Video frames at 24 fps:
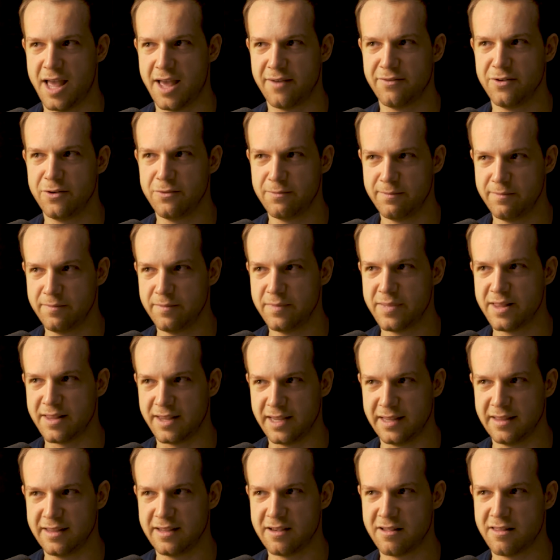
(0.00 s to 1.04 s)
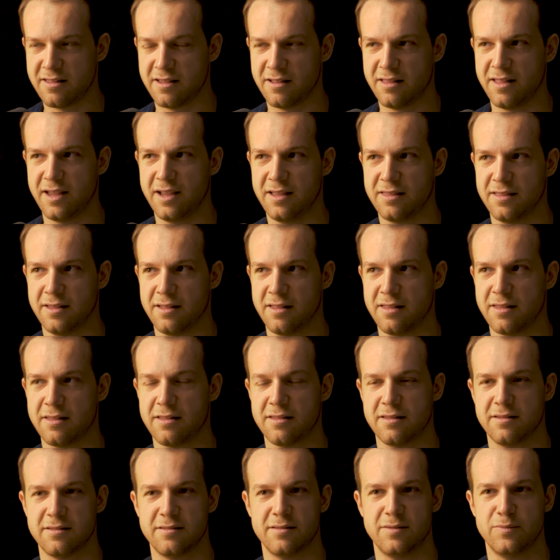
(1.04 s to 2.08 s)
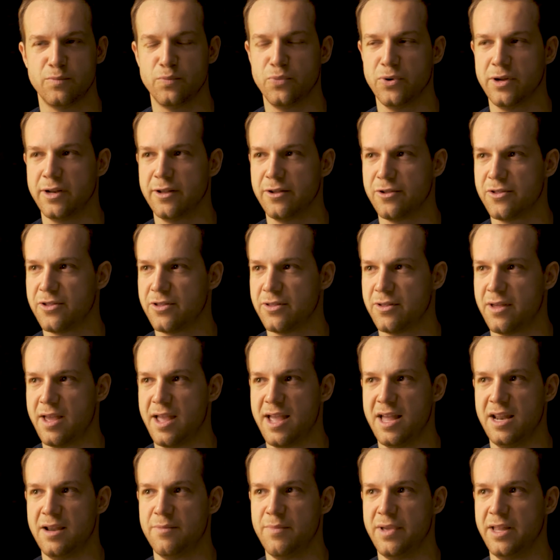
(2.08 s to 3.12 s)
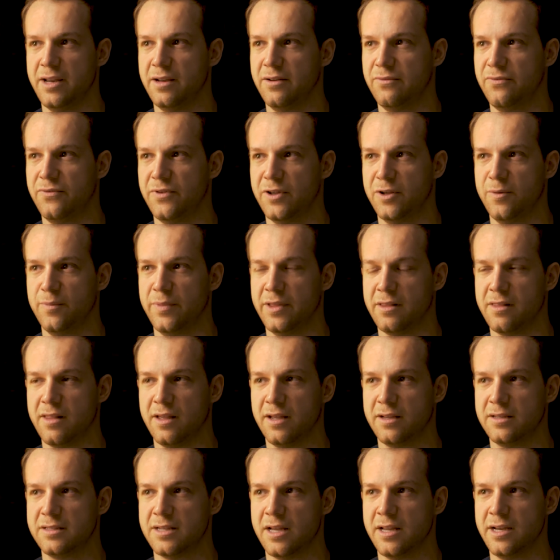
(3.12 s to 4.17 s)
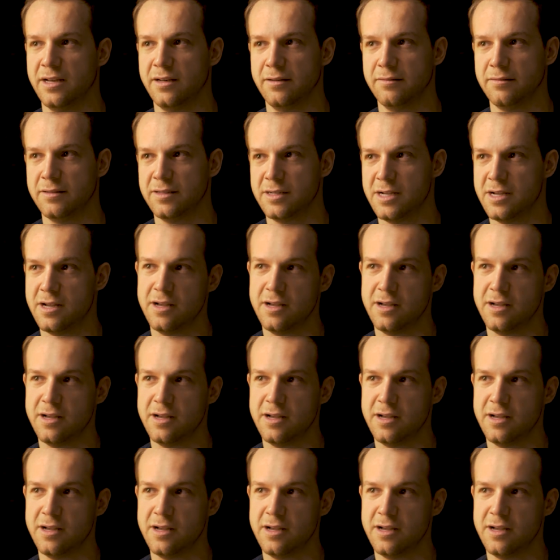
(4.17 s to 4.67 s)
Have you seen this? It's like this British animated film that's like done in